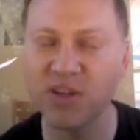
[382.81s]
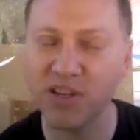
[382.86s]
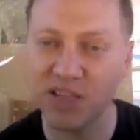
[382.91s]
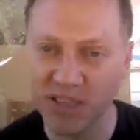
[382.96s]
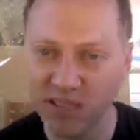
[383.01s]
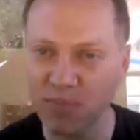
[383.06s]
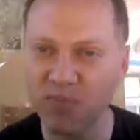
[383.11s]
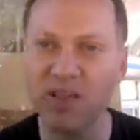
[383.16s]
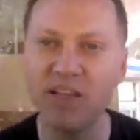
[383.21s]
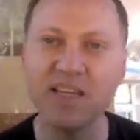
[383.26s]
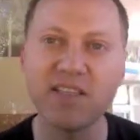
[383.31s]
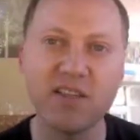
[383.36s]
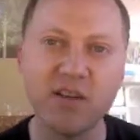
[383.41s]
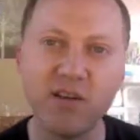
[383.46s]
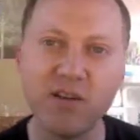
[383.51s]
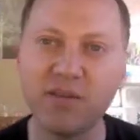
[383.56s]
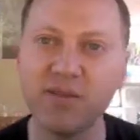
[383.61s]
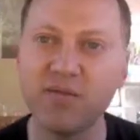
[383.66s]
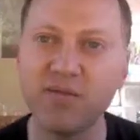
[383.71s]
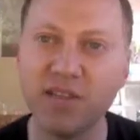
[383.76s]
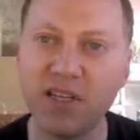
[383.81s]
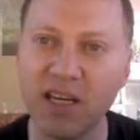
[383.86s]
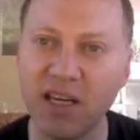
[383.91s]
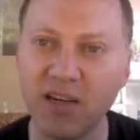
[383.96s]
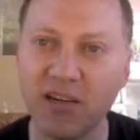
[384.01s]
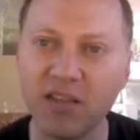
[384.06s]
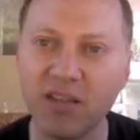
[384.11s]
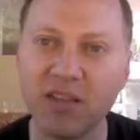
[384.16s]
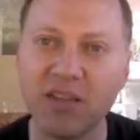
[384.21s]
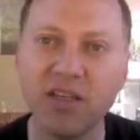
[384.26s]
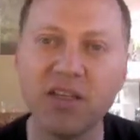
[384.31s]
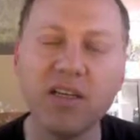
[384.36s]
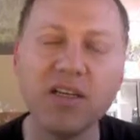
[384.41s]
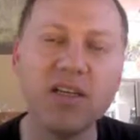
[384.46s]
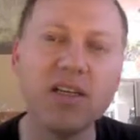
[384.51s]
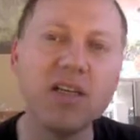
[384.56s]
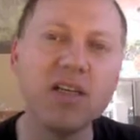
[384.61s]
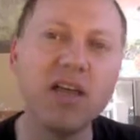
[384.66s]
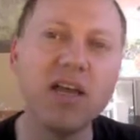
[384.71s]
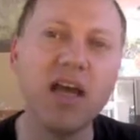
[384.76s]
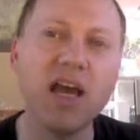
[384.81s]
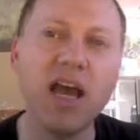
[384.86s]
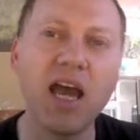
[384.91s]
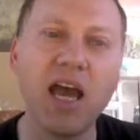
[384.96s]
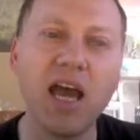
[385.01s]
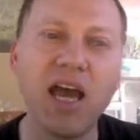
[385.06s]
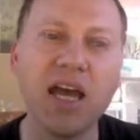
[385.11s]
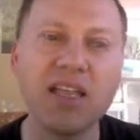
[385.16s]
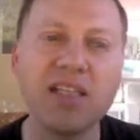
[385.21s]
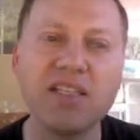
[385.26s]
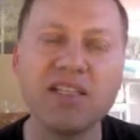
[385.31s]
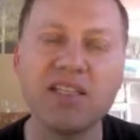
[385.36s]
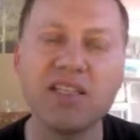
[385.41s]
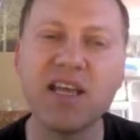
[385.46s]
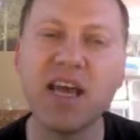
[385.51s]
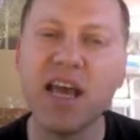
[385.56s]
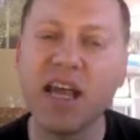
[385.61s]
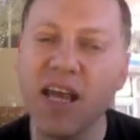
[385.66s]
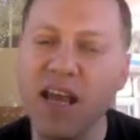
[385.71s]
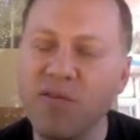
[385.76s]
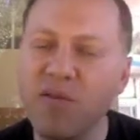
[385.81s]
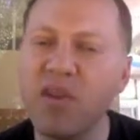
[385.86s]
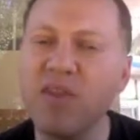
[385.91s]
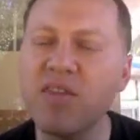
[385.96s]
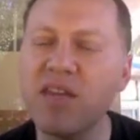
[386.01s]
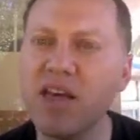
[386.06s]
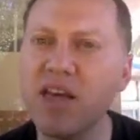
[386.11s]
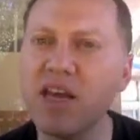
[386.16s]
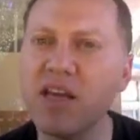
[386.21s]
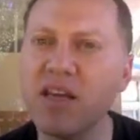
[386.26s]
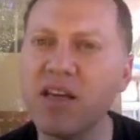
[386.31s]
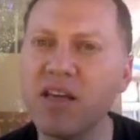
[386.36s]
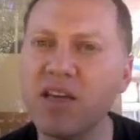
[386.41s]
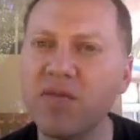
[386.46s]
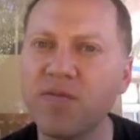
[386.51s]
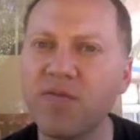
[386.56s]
but it's a placeholder for now. And everything